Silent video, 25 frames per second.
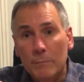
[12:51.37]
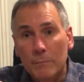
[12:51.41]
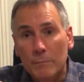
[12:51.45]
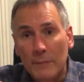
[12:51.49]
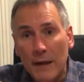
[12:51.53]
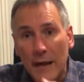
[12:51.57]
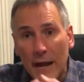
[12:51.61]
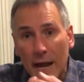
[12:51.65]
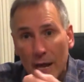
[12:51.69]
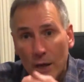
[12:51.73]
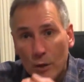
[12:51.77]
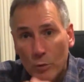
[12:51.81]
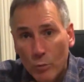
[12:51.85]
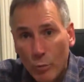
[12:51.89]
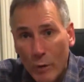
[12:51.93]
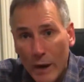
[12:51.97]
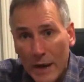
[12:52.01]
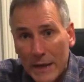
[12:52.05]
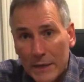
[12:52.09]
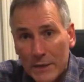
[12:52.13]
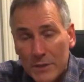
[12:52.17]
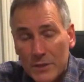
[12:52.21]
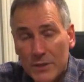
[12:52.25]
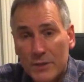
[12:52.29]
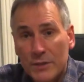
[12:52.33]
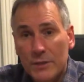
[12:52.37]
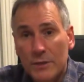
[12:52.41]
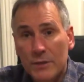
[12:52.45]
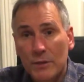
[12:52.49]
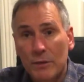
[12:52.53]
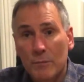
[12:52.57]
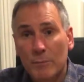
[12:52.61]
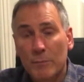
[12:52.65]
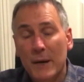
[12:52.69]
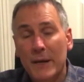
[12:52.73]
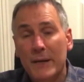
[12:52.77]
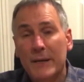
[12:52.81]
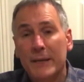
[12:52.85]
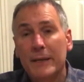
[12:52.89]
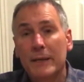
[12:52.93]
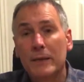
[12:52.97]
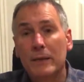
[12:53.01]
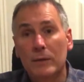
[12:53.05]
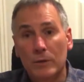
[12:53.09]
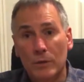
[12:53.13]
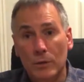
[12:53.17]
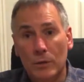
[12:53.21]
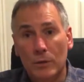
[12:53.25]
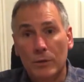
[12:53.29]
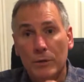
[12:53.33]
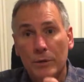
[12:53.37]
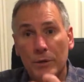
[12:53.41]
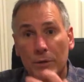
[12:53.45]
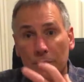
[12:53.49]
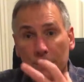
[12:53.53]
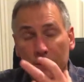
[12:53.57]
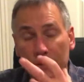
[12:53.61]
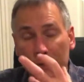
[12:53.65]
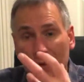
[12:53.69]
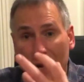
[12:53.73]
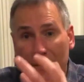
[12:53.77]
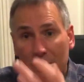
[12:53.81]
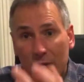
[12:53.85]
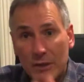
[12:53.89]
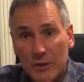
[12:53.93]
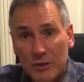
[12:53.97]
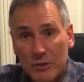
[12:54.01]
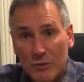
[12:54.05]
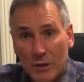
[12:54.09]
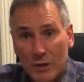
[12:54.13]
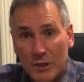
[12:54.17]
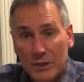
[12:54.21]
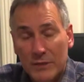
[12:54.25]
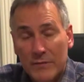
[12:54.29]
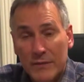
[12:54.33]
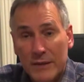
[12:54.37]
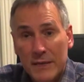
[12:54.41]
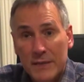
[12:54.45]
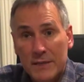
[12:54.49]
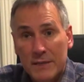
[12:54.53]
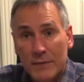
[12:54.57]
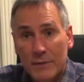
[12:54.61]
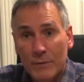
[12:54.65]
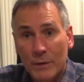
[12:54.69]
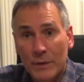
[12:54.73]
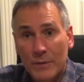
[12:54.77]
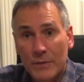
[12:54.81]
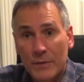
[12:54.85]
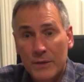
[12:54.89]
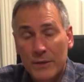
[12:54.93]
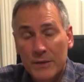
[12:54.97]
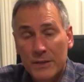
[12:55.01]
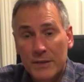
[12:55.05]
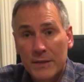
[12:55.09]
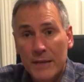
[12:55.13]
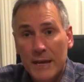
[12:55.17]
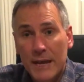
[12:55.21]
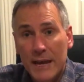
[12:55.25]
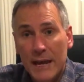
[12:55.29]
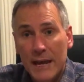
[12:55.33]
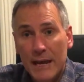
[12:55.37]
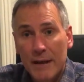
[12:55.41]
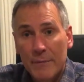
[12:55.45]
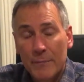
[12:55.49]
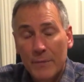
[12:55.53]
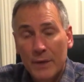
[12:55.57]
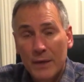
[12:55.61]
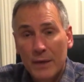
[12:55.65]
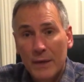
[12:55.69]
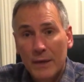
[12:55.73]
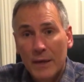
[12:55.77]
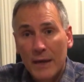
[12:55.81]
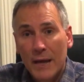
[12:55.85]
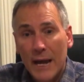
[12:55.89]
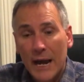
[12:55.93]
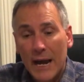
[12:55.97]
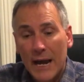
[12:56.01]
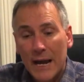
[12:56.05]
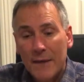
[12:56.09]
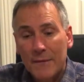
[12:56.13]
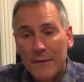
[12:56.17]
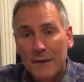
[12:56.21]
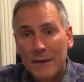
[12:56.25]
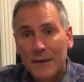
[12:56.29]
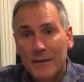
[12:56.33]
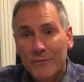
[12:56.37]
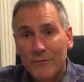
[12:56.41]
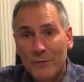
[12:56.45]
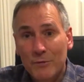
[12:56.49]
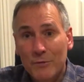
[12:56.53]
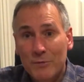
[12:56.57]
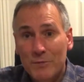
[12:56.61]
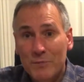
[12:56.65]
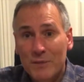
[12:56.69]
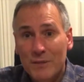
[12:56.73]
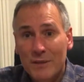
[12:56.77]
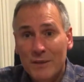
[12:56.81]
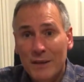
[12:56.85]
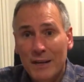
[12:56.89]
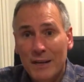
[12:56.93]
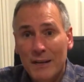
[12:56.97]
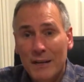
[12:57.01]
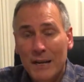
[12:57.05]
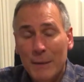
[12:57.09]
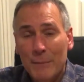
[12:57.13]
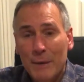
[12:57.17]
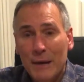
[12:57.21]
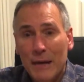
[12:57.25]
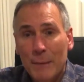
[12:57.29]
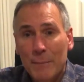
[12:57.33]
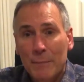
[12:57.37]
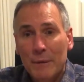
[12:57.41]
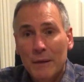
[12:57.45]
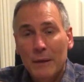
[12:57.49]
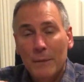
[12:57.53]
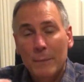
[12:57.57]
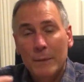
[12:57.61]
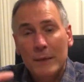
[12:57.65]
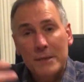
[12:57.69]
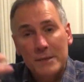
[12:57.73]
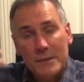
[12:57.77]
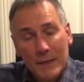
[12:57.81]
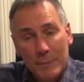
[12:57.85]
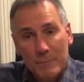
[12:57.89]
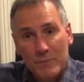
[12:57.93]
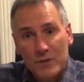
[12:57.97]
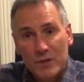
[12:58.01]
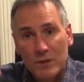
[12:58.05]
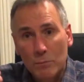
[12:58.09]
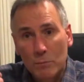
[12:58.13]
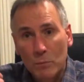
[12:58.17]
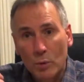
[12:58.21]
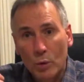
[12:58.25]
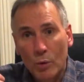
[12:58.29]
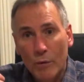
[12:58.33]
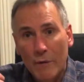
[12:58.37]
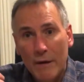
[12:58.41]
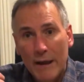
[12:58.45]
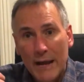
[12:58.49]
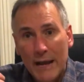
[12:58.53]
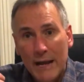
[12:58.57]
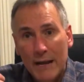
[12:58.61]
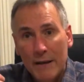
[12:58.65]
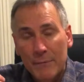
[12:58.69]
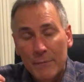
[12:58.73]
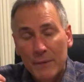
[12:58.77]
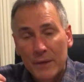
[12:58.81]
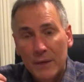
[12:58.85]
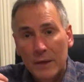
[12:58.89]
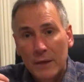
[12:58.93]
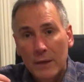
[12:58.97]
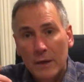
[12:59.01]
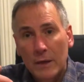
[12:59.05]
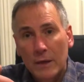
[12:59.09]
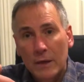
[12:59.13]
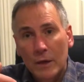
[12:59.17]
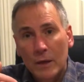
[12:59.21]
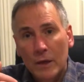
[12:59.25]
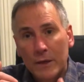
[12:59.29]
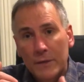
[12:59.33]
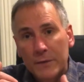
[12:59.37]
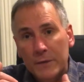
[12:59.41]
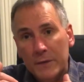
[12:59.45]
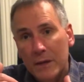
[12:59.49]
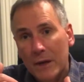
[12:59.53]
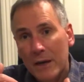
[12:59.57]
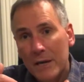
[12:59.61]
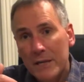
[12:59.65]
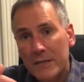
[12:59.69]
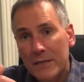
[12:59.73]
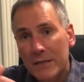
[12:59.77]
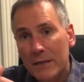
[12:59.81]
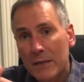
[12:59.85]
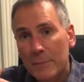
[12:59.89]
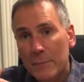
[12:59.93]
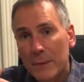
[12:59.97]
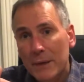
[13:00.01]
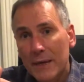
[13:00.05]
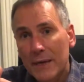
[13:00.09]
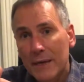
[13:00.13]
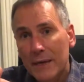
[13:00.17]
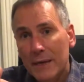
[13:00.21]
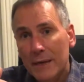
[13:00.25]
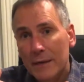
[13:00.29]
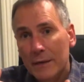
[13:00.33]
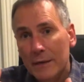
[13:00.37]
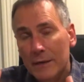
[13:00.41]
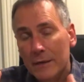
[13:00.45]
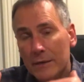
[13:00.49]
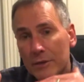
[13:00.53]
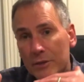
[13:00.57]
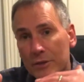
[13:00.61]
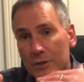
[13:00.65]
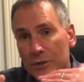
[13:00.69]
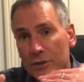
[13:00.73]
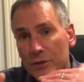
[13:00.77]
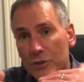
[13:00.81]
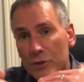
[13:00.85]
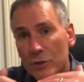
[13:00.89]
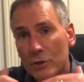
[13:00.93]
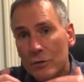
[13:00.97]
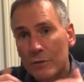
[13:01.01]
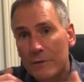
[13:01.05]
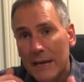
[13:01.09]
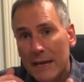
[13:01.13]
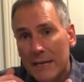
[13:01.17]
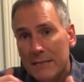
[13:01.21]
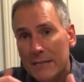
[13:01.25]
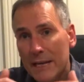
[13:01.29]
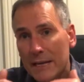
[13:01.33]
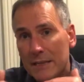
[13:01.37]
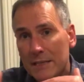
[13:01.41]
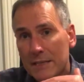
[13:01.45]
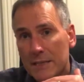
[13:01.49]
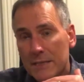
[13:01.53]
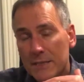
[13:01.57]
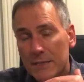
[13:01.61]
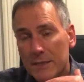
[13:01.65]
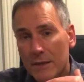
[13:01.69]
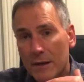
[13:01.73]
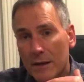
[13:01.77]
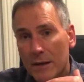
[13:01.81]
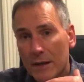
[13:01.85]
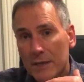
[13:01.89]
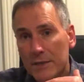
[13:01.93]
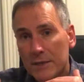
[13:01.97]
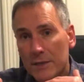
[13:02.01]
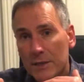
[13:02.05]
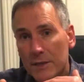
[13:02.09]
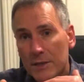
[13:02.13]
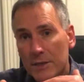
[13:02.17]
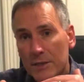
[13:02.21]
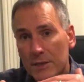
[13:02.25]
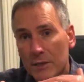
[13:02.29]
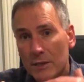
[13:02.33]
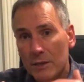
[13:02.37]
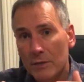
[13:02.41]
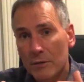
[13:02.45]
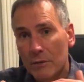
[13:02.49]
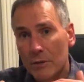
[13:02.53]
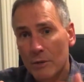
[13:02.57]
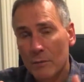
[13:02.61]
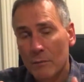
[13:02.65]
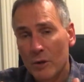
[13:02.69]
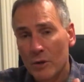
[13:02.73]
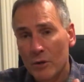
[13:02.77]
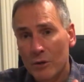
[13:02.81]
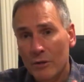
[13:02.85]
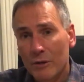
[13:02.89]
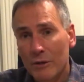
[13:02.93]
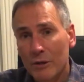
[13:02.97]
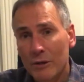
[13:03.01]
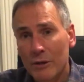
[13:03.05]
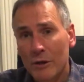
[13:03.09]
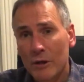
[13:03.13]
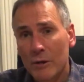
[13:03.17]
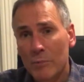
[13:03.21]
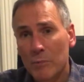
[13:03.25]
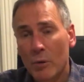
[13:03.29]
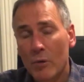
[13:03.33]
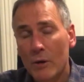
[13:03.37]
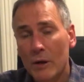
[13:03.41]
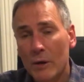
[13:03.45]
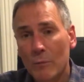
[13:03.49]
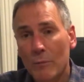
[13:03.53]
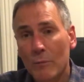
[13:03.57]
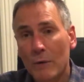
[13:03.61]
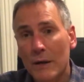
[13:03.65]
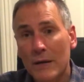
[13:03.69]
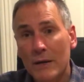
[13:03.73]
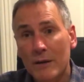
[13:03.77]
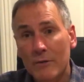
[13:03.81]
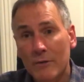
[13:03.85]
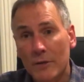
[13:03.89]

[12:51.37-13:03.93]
hand weights to your buddy or your diving instructor if he's the one that's there, and then if you start coming up a little bit, dump some more air. And the idea being to do that exercise until you're at a point where you've